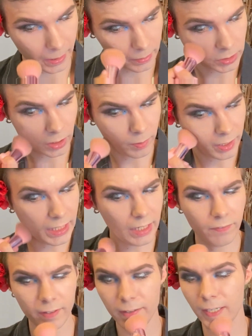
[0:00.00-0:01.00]
So
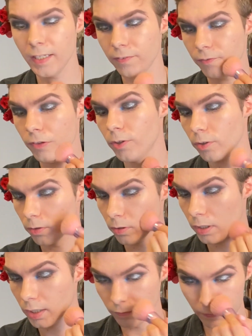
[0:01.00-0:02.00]
even if
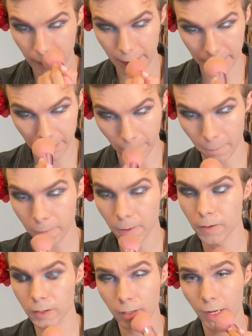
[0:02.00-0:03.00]
you're of a
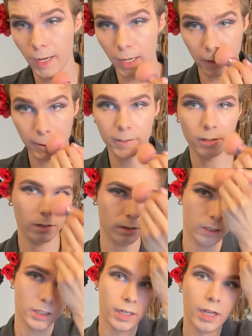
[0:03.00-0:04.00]
darker color,
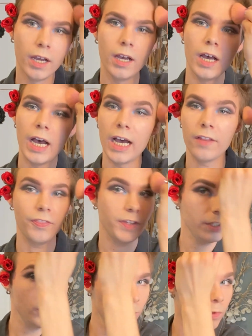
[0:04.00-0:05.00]
I
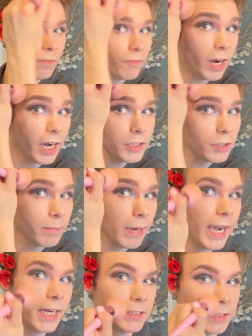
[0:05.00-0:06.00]
think you will find your
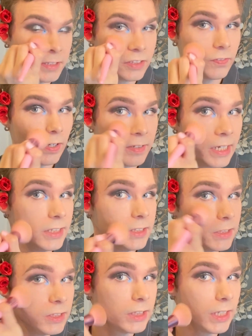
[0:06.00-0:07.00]
match in this
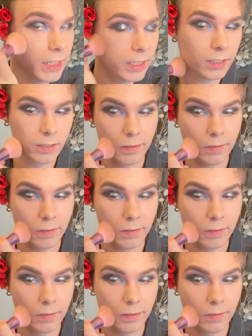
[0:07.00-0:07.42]
foundation shade.